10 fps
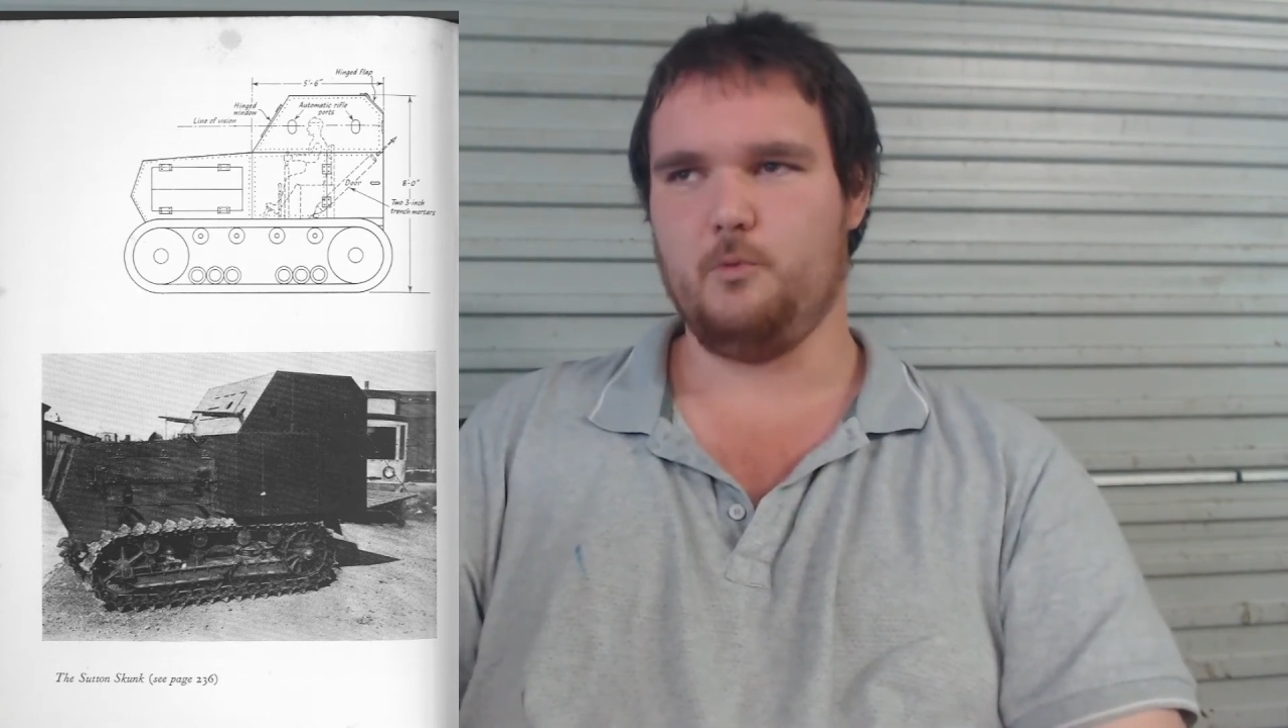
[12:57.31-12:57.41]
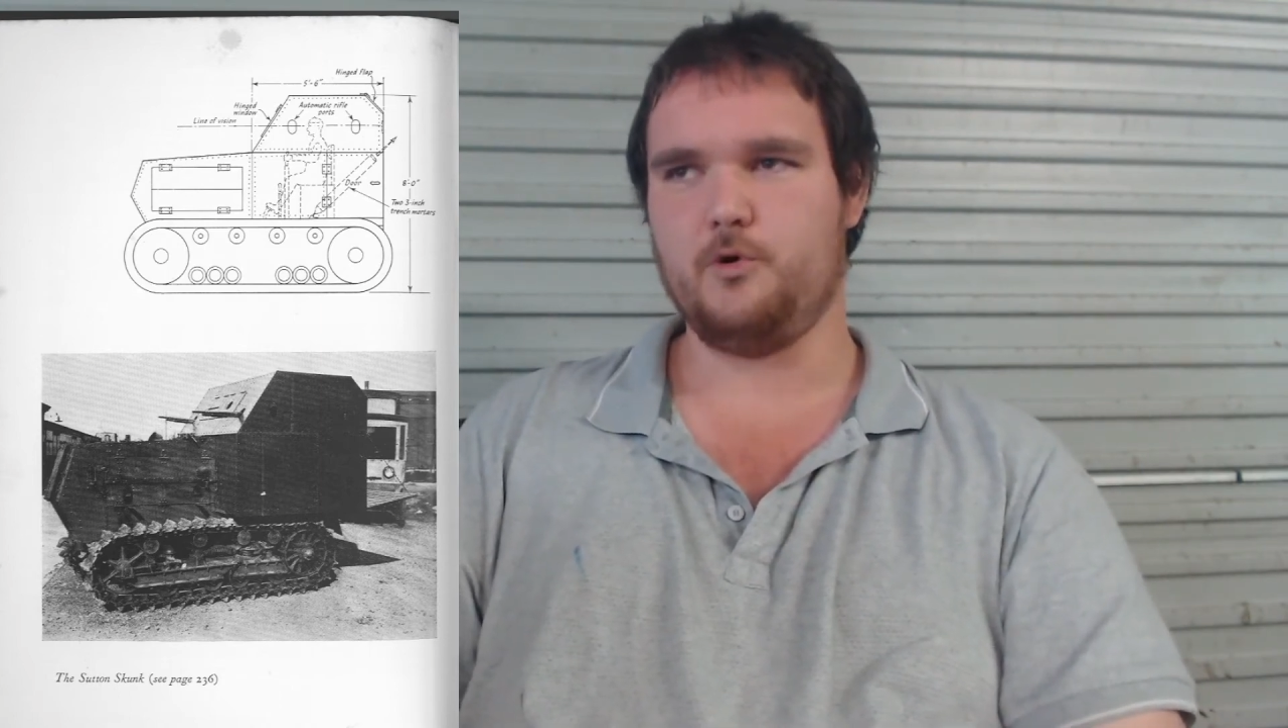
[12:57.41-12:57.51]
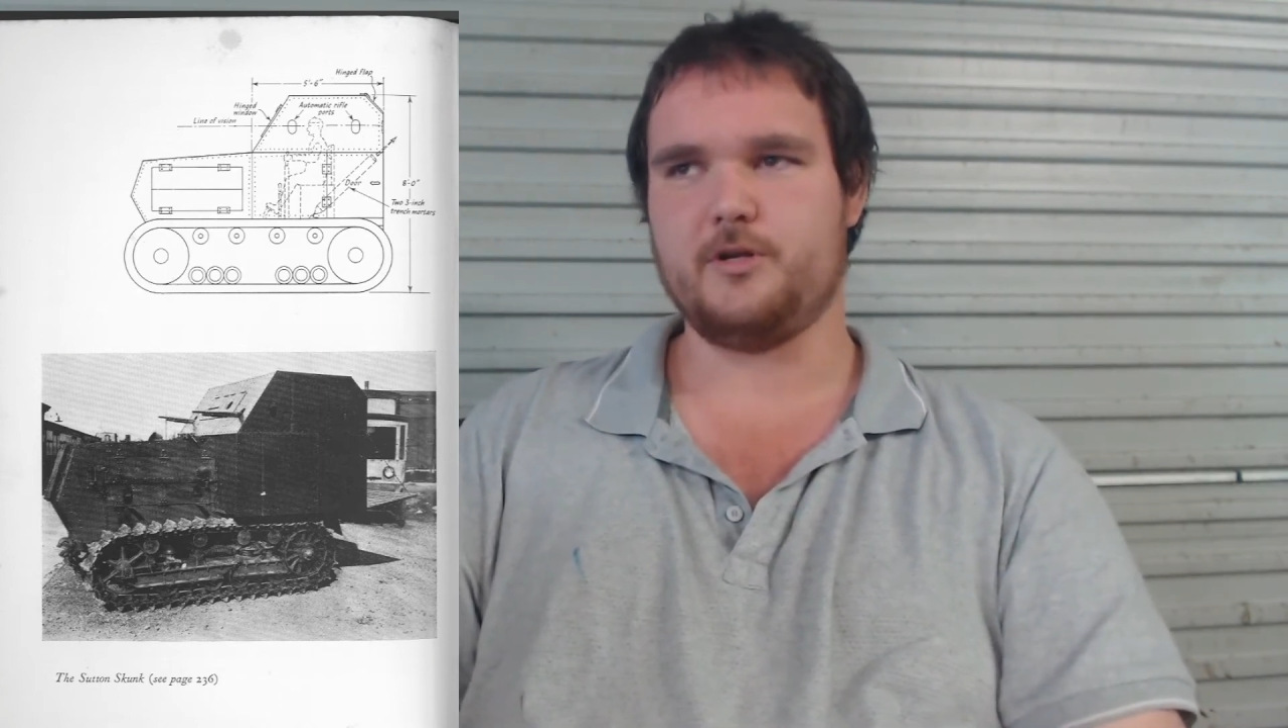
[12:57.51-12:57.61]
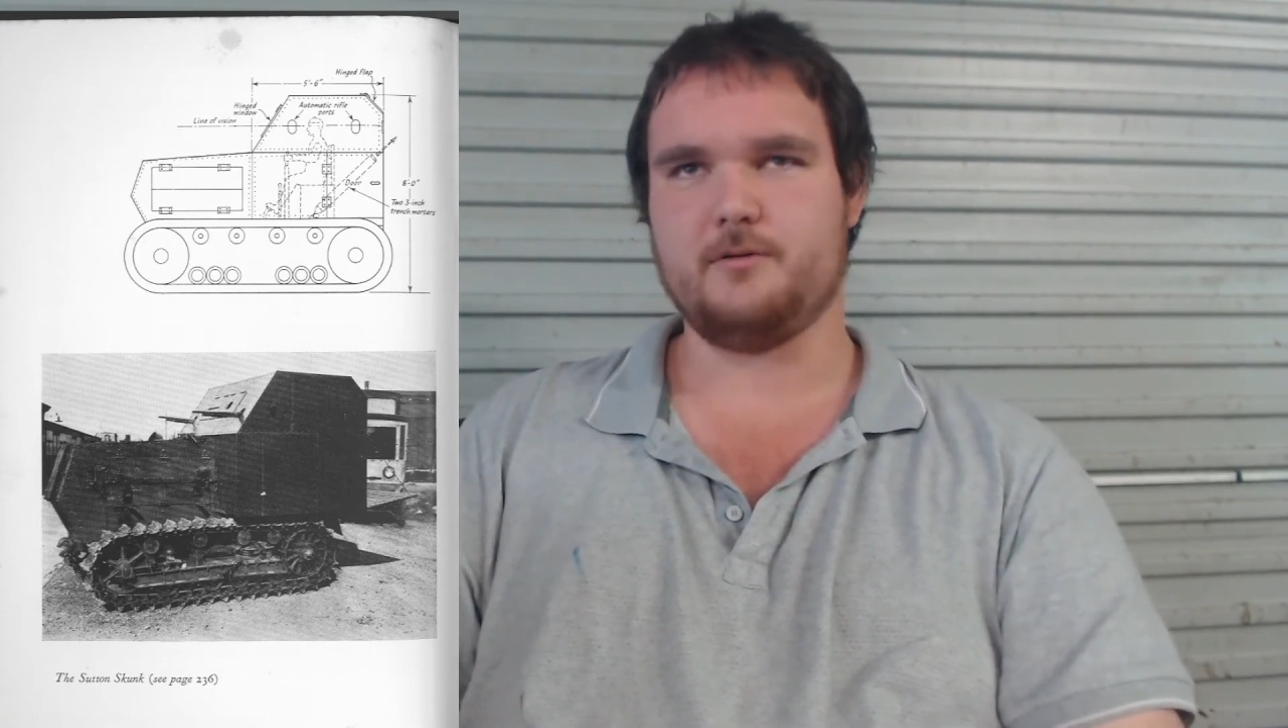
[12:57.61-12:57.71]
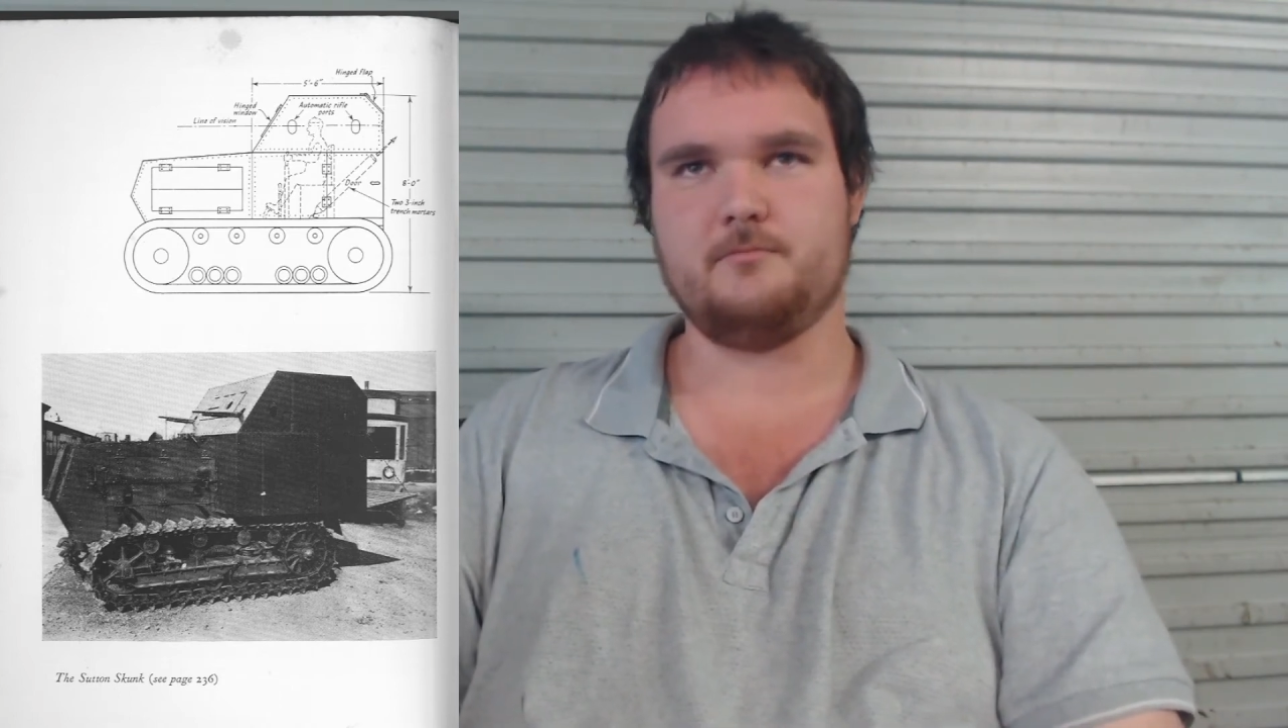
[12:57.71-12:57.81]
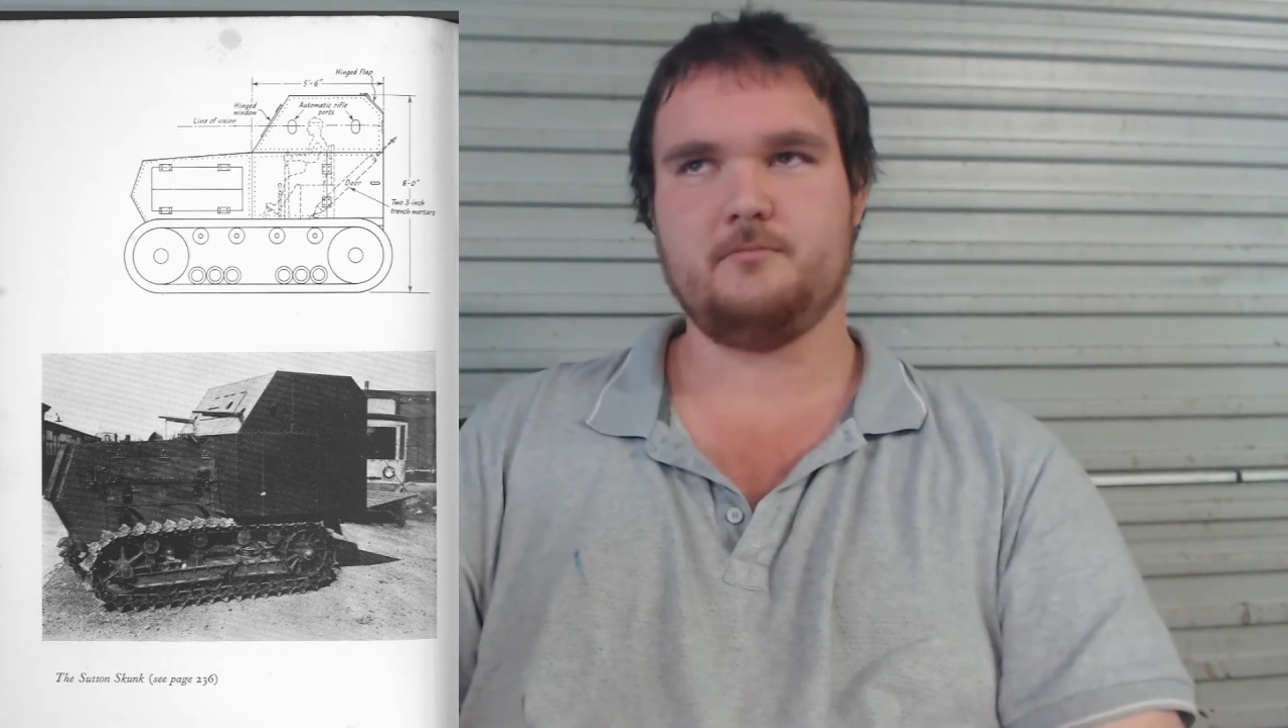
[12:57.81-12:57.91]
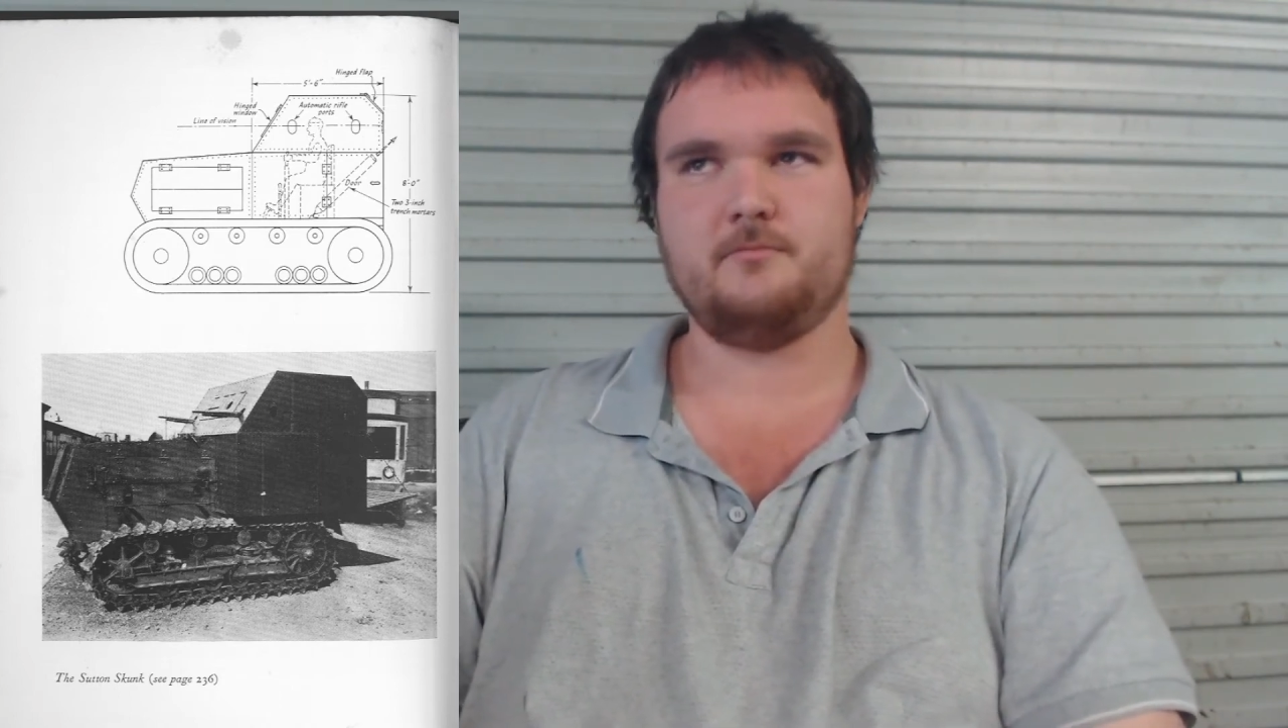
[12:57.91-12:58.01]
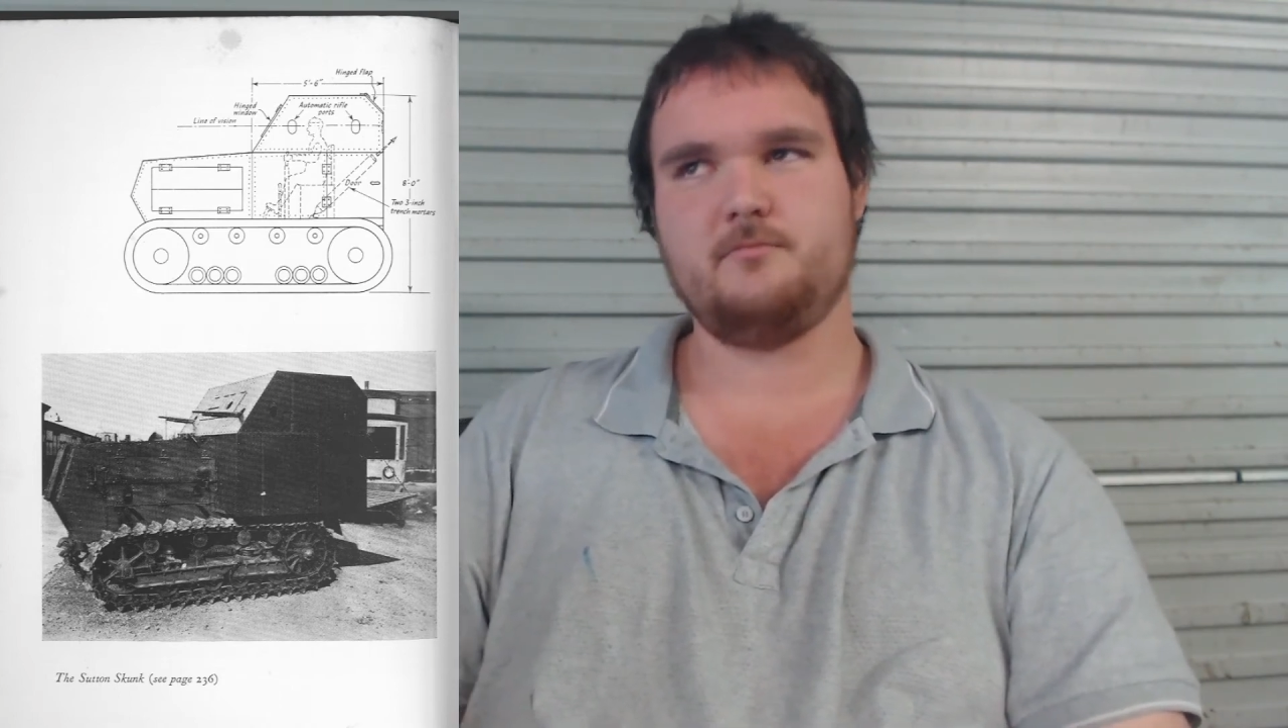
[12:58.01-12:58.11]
mortar